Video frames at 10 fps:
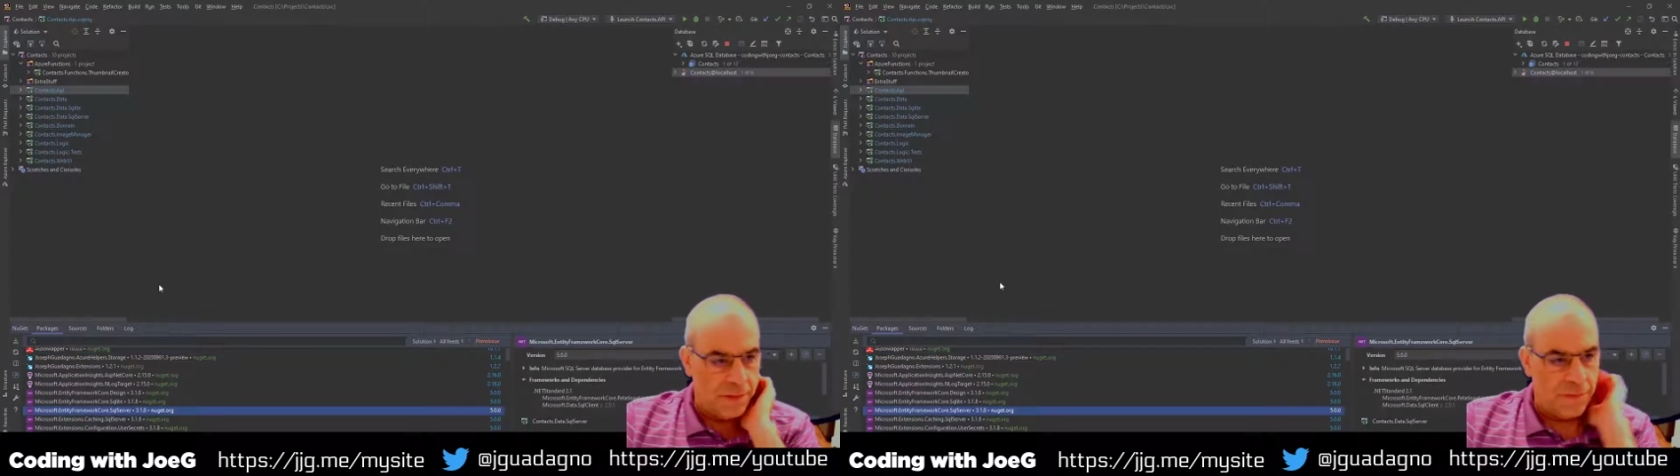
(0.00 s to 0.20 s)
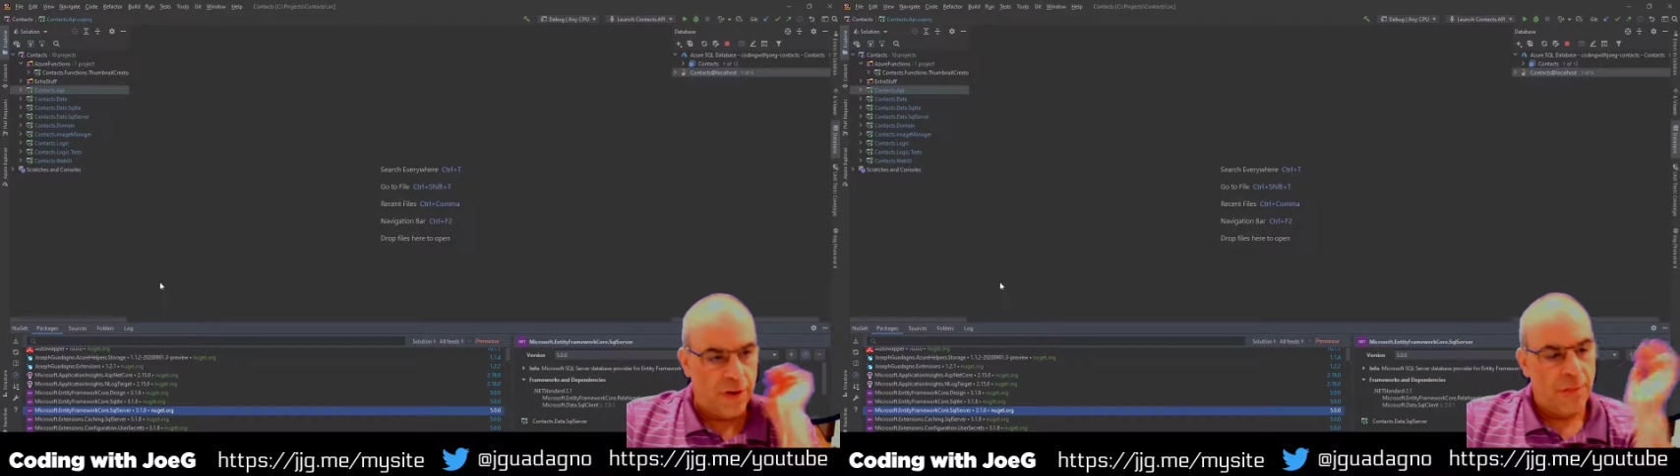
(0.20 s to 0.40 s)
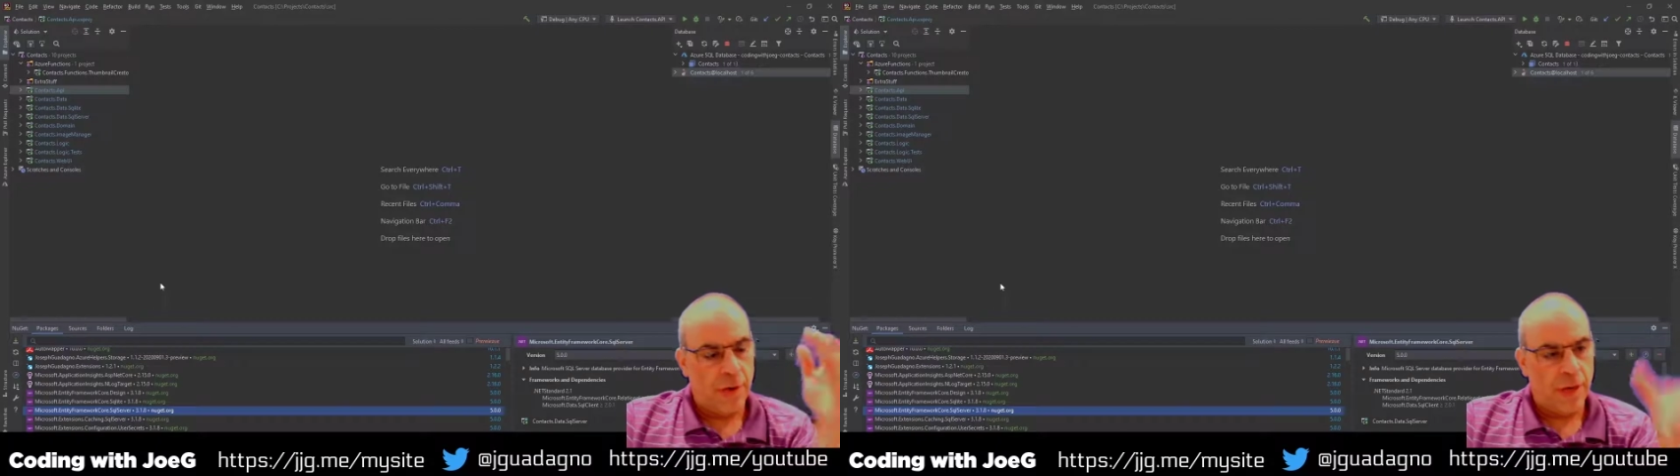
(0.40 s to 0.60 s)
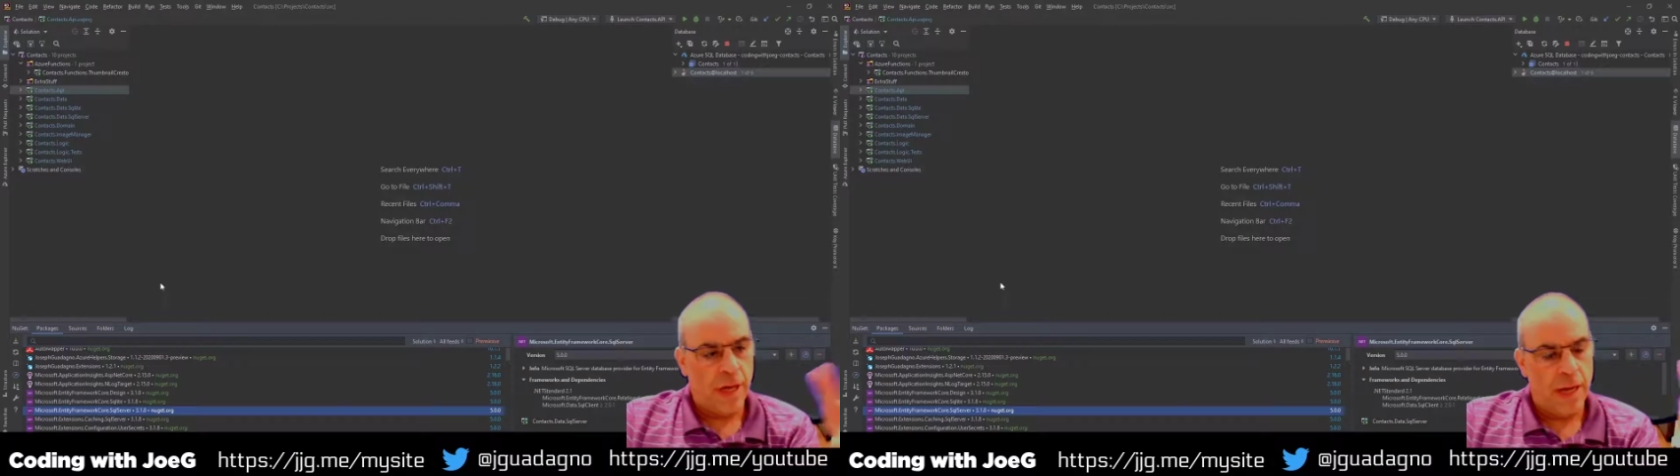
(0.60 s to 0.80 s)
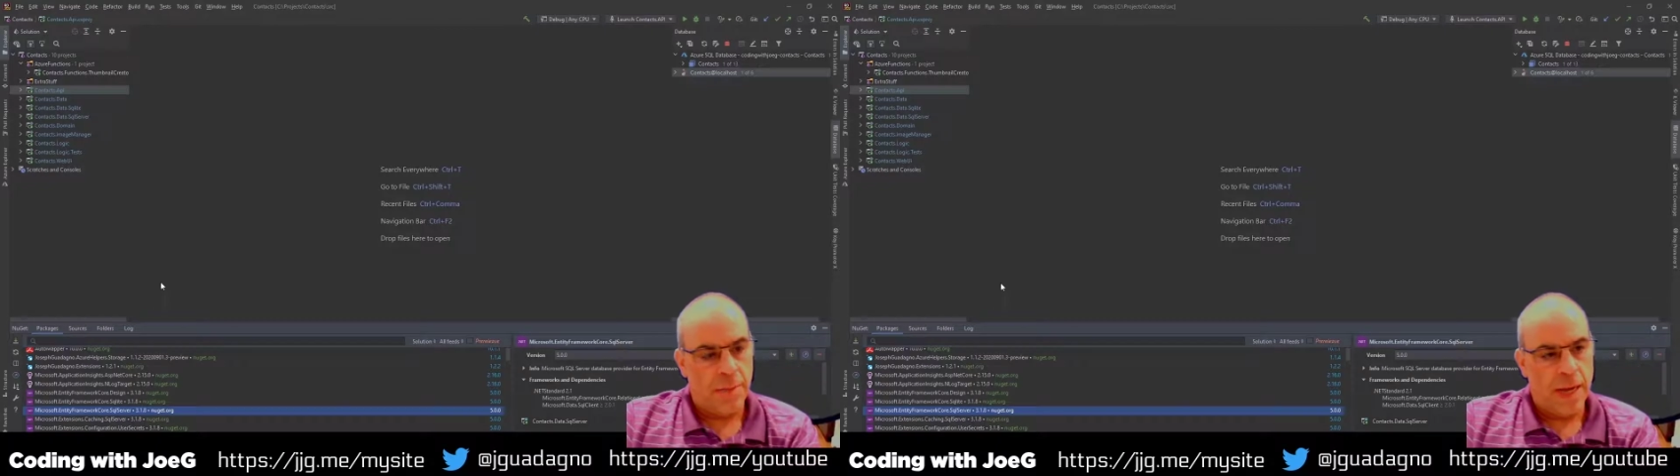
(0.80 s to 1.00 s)
the framework
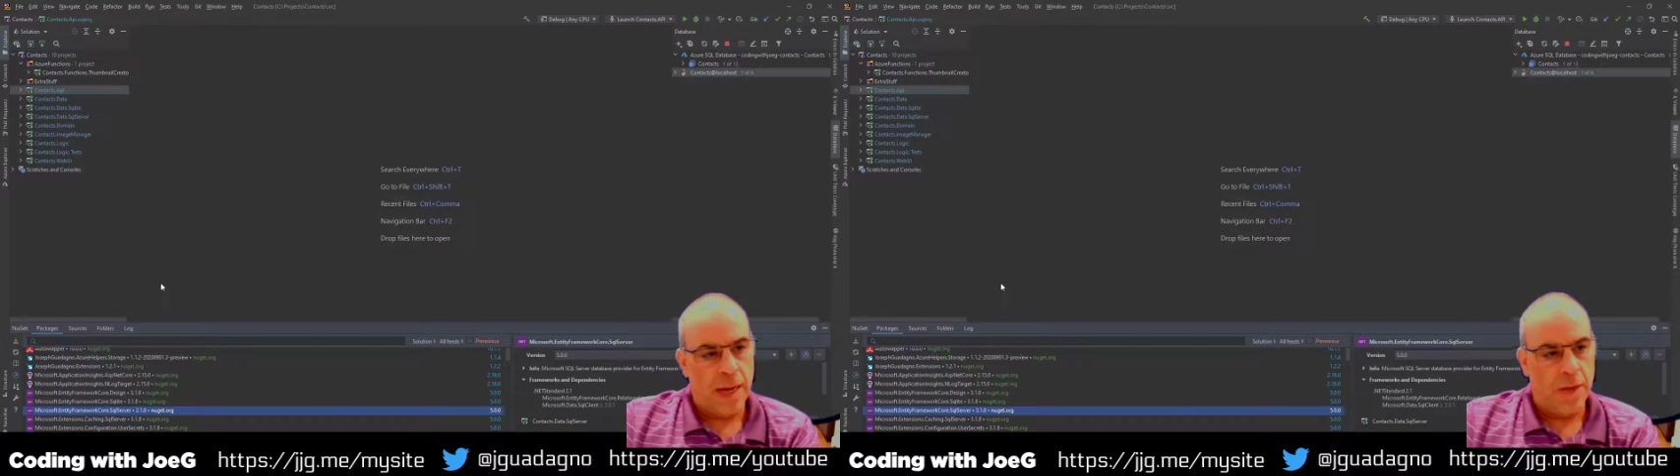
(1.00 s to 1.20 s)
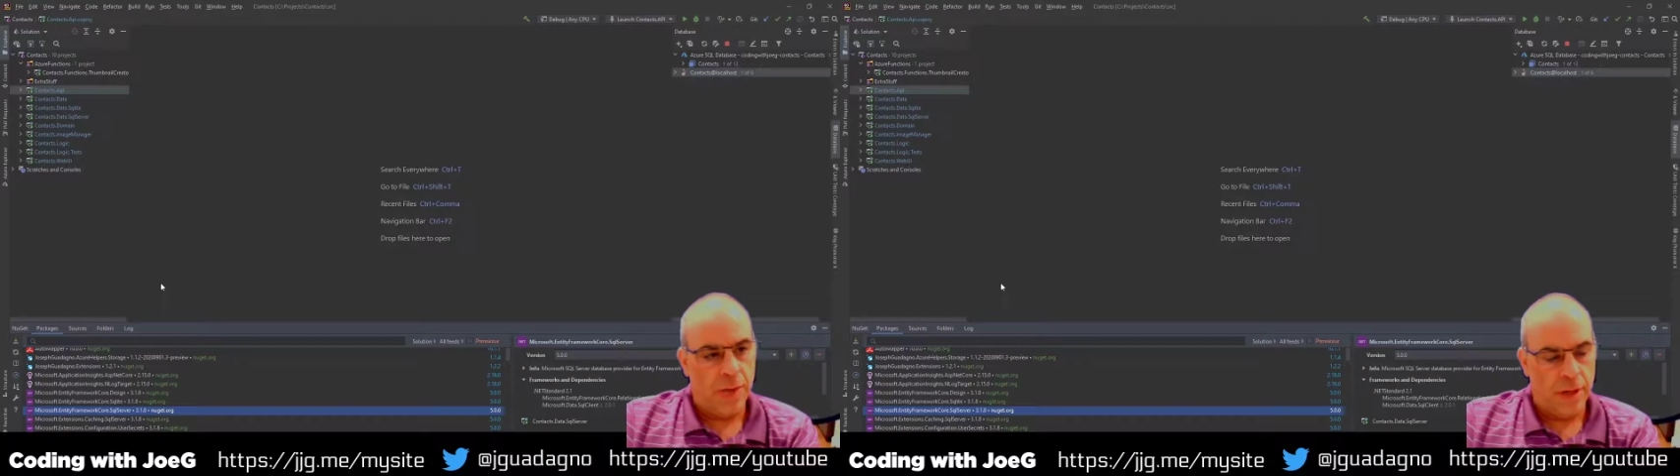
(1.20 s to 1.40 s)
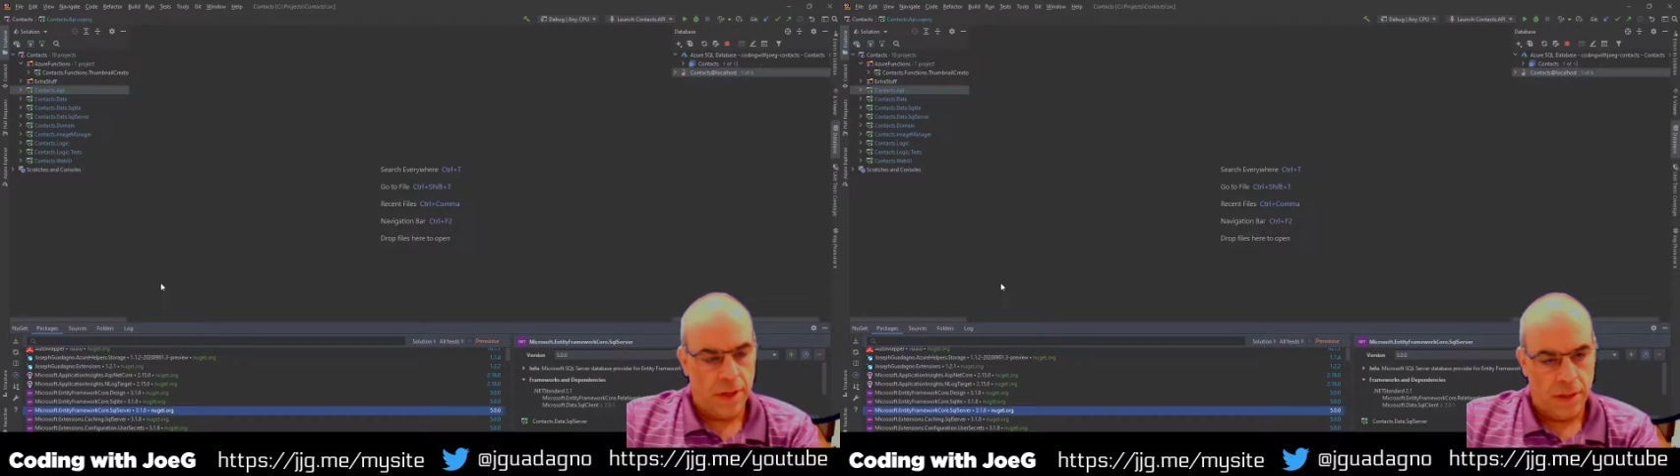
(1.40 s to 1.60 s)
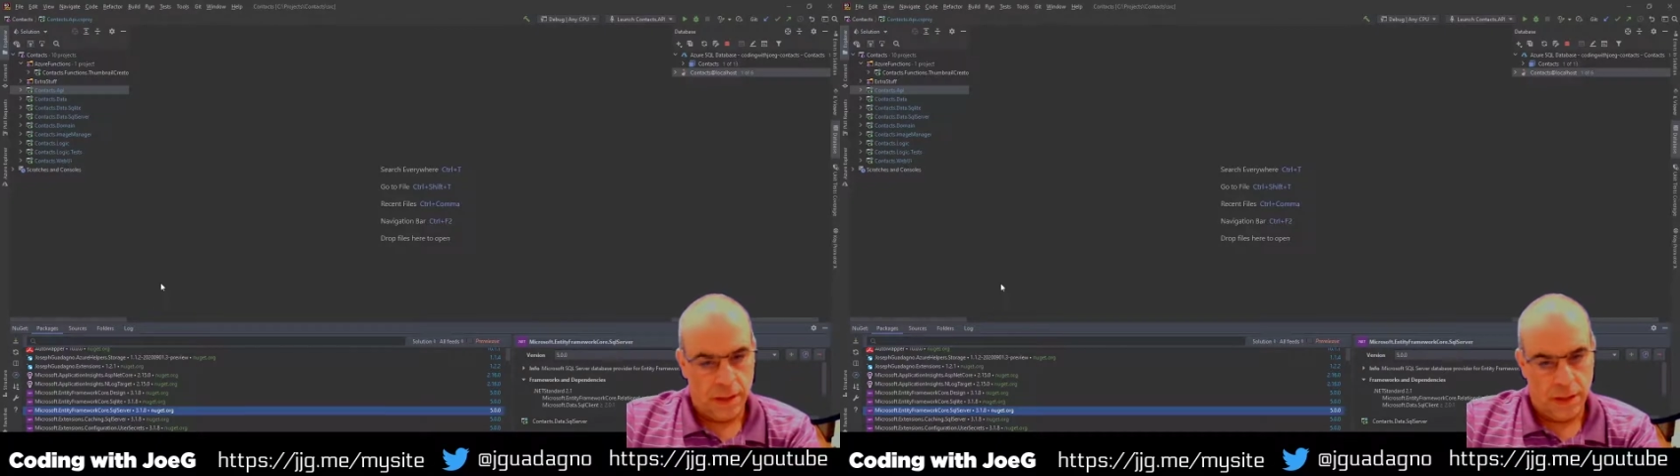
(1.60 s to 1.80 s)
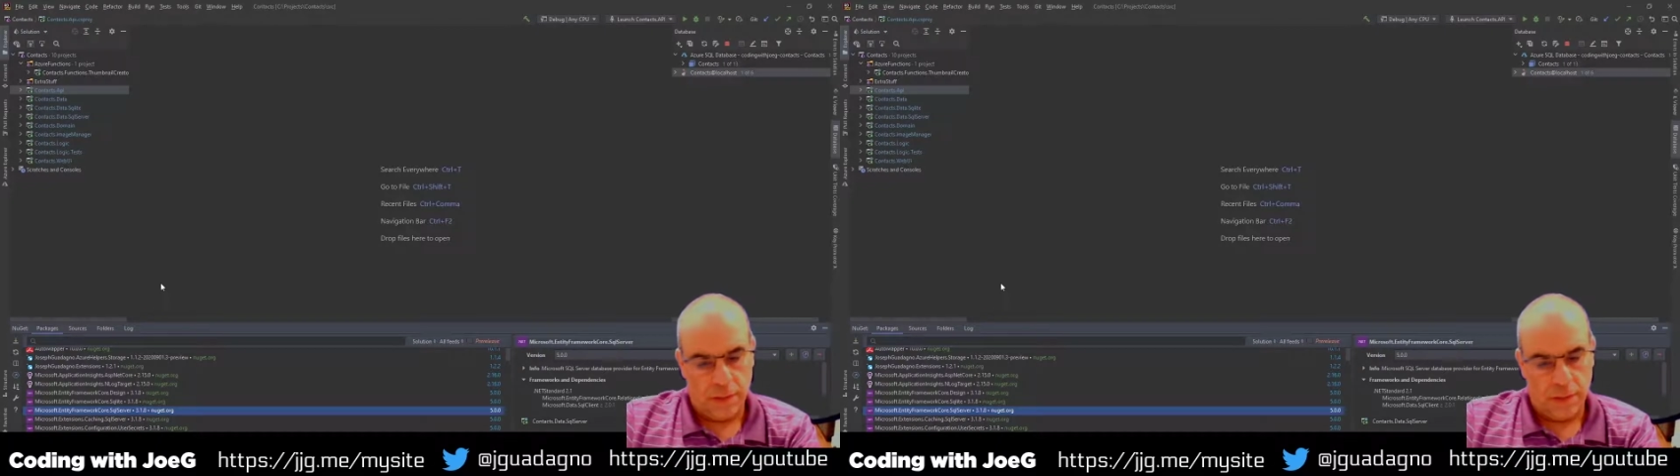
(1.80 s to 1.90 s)
came out and,